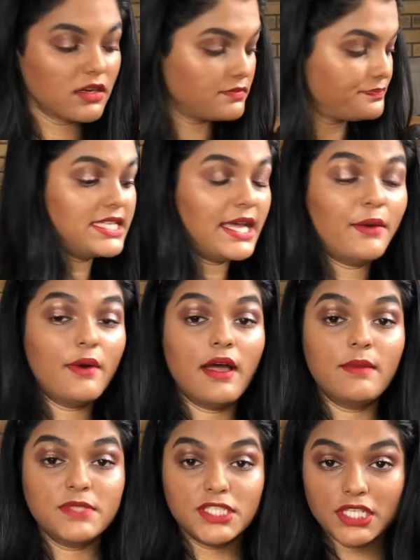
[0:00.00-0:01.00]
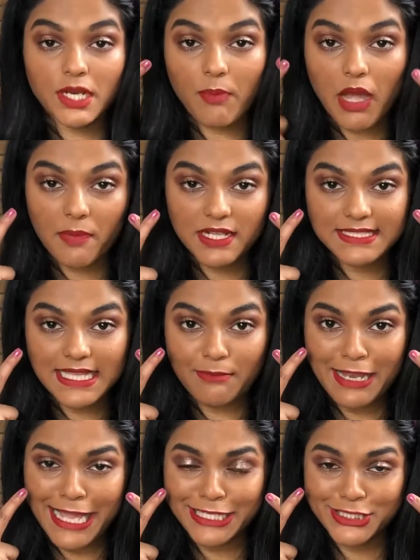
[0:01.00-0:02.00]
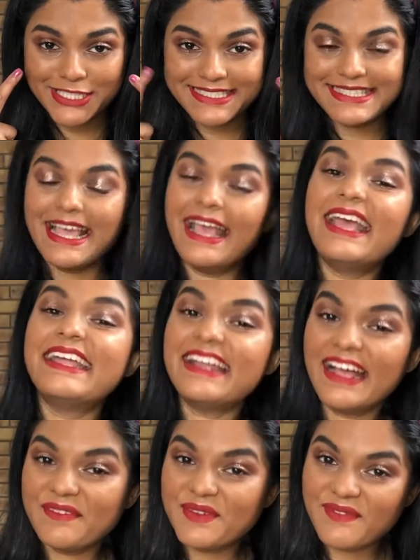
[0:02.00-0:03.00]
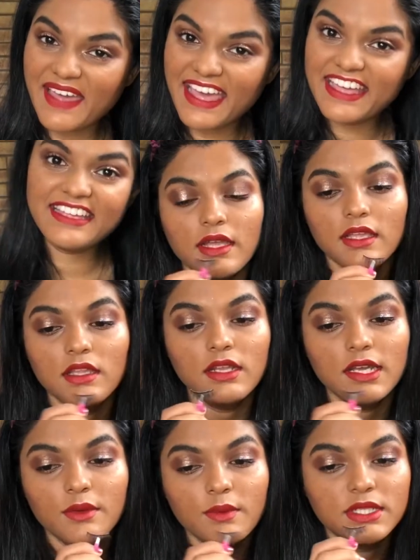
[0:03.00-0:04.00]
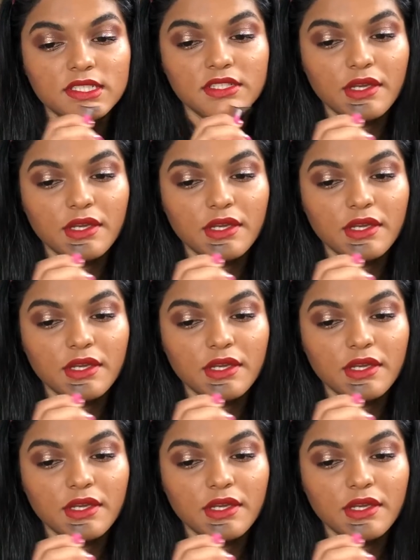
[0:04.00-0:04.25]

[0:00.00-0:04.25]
So I'm just gonna pop on some lashes and I'll be back. And I wonder